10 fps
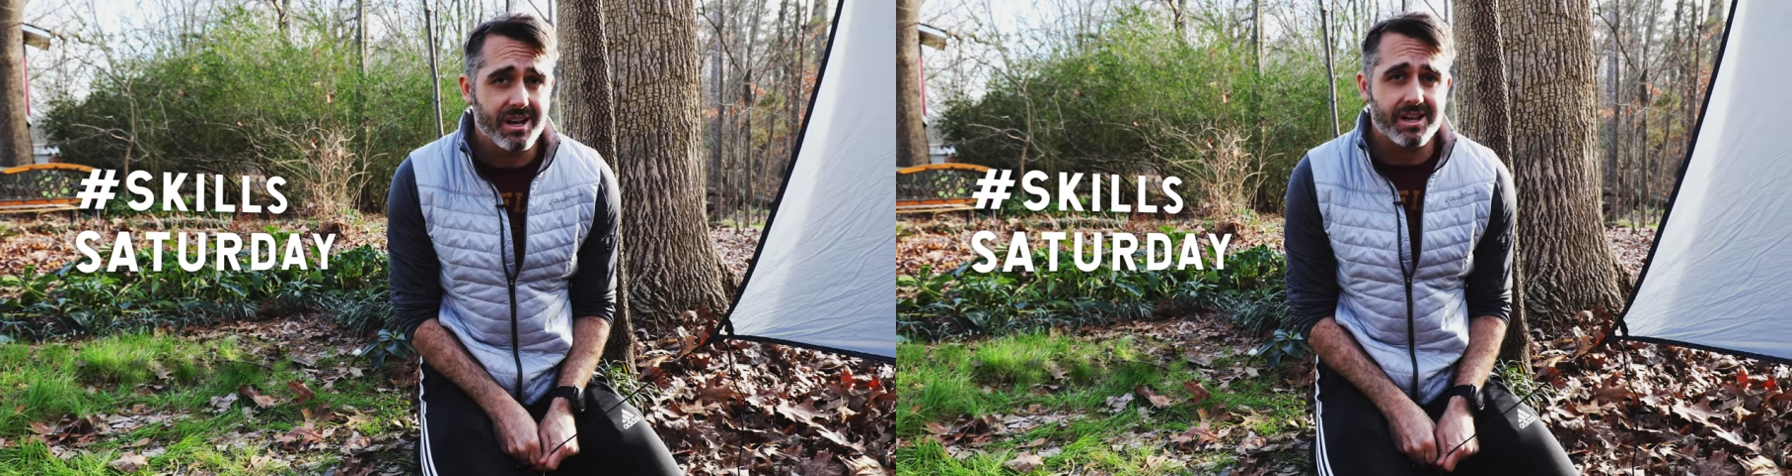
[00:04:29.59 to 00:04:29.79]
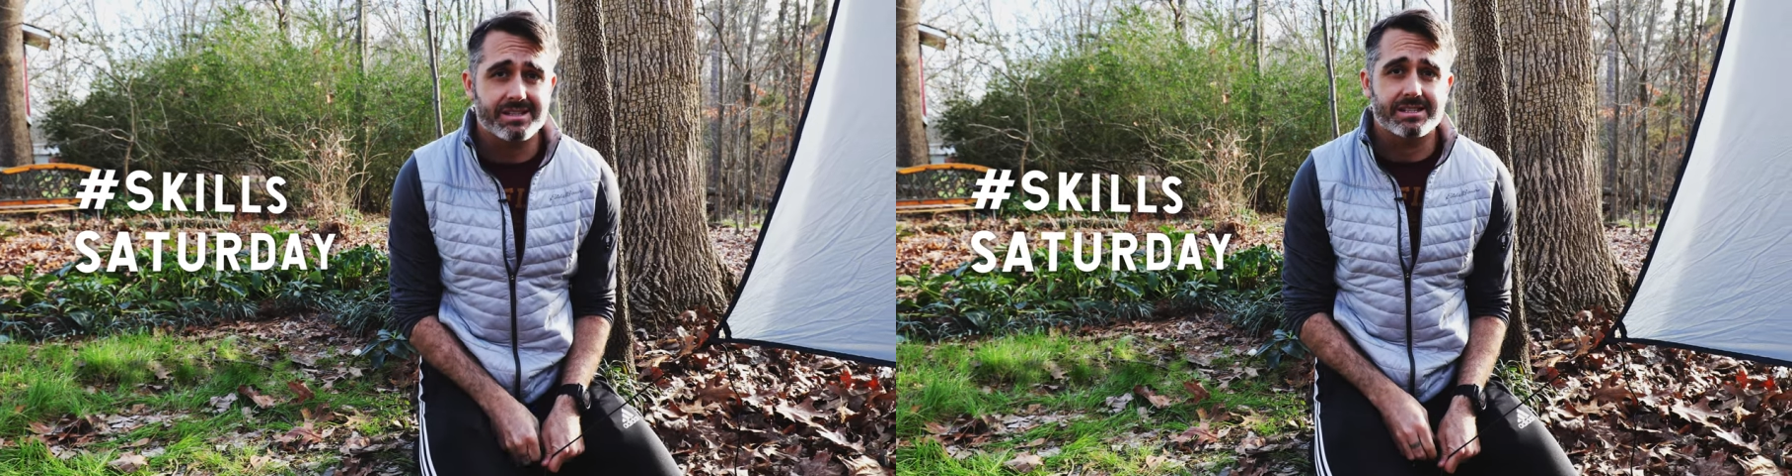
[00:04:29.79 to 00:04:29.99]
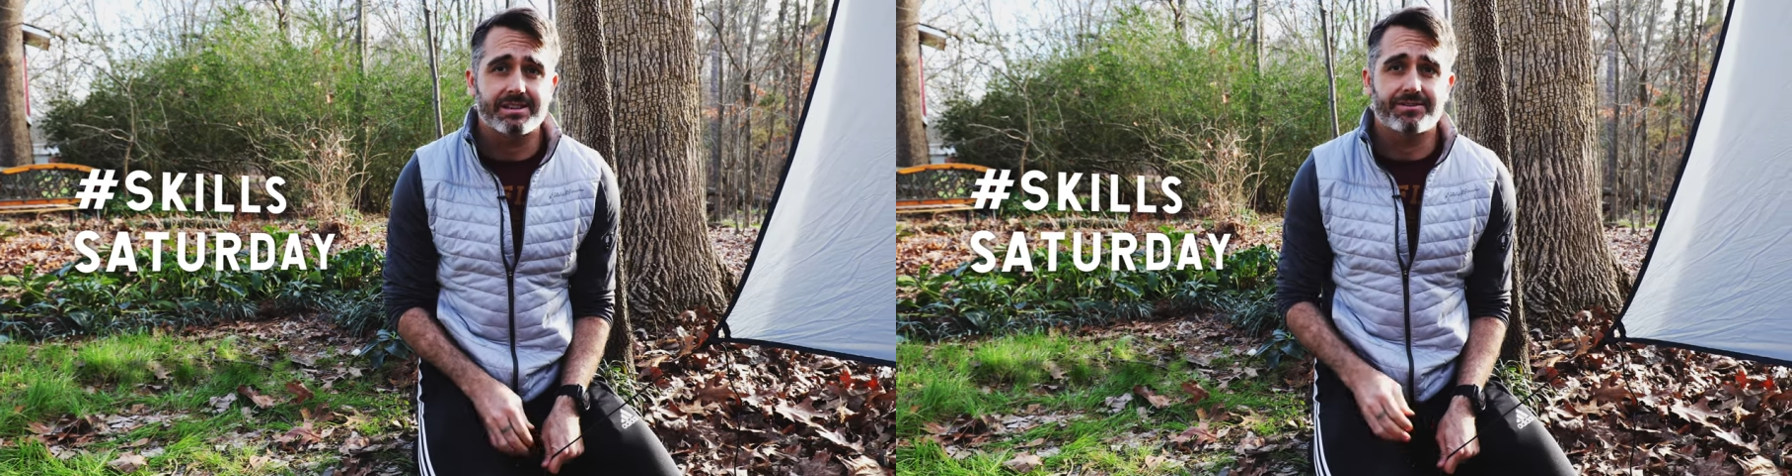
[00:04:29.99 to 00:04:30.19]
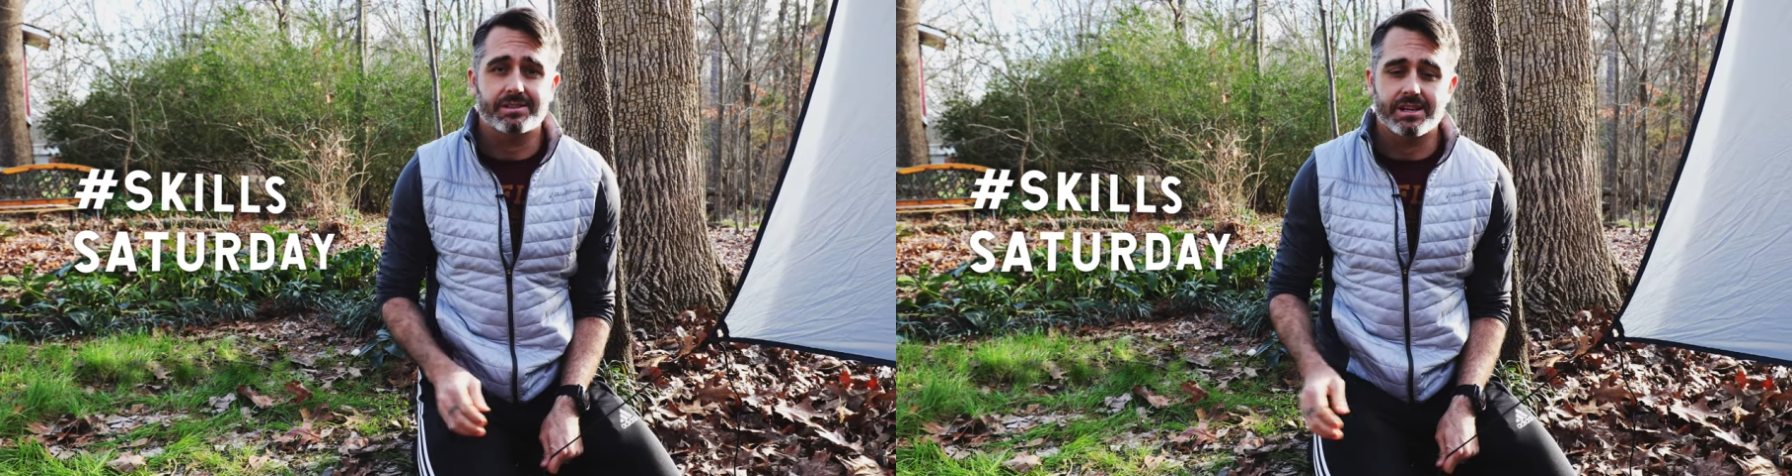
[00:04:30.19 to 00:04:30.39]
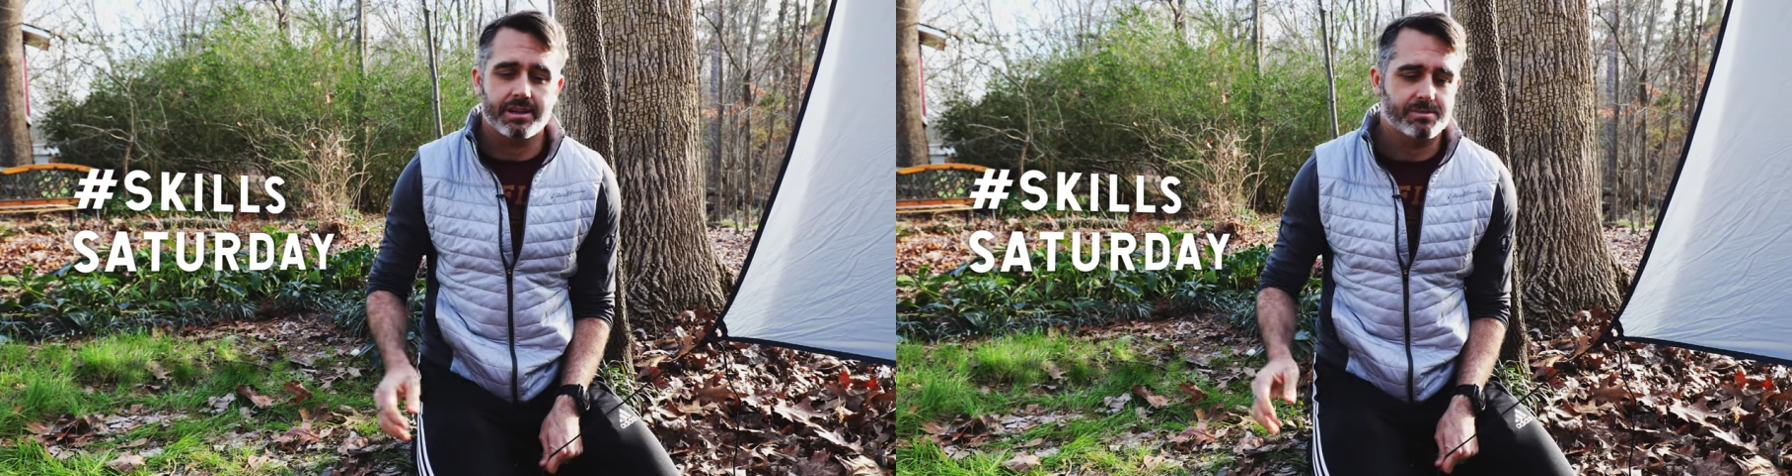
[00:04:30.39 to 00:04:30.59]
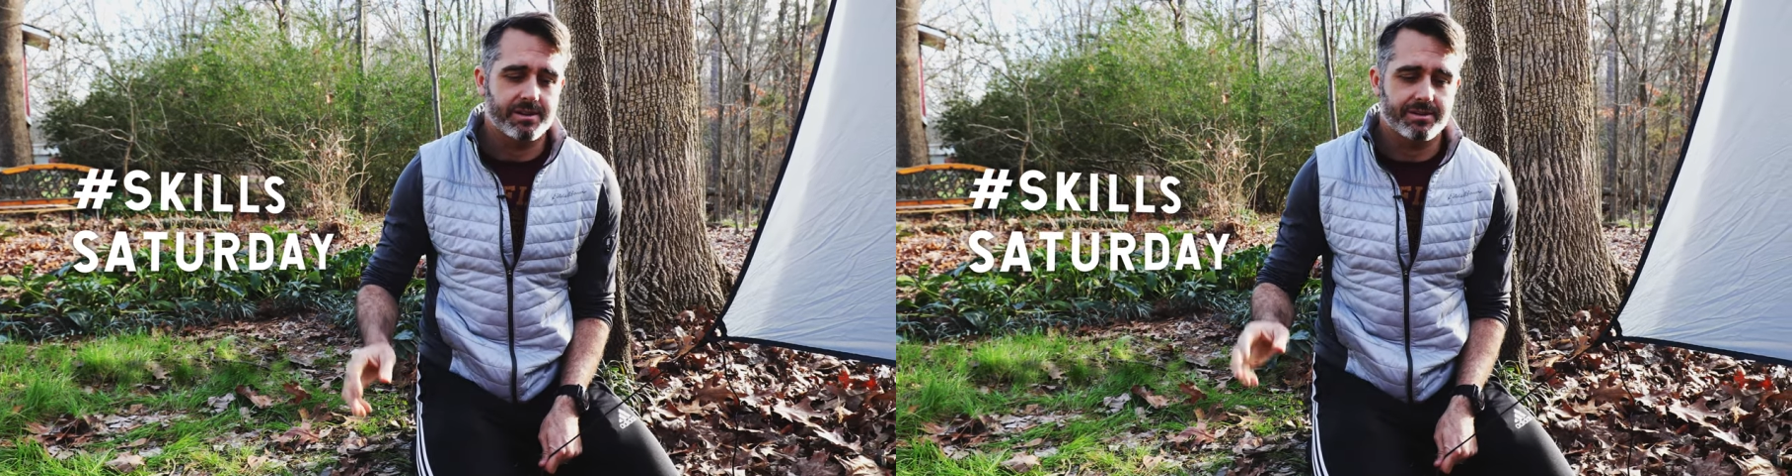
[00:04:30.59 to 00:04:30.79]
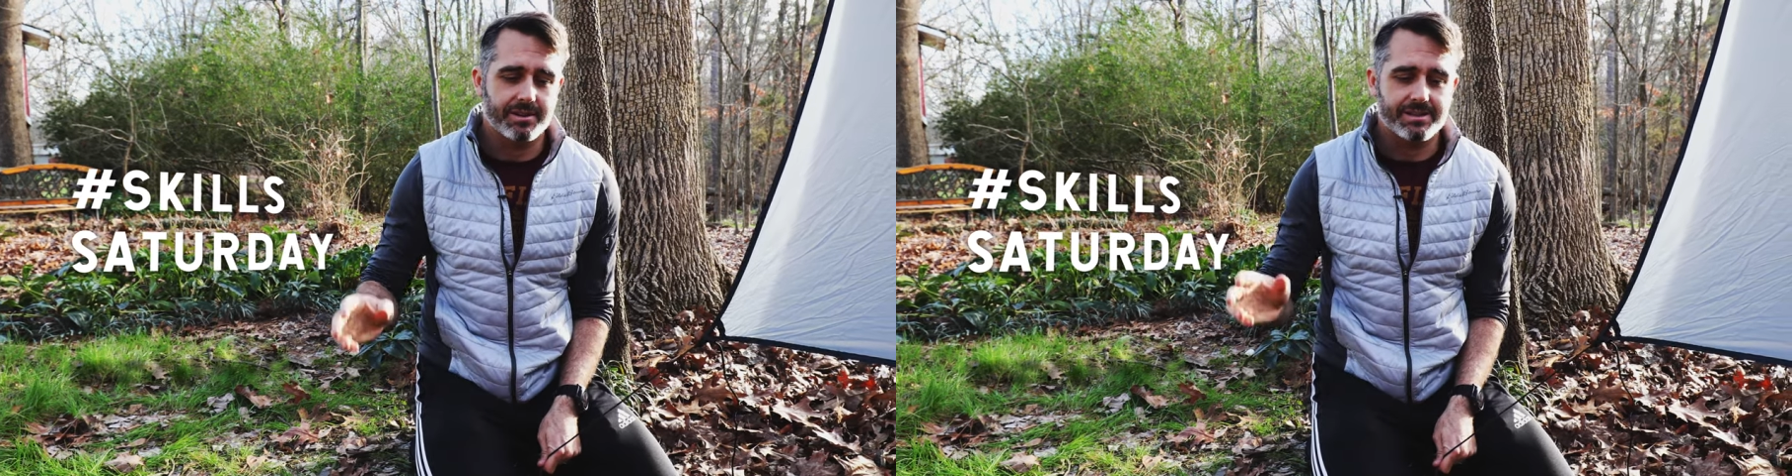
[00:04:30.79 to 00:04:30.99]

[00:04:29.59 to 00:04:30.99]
knots, different times of,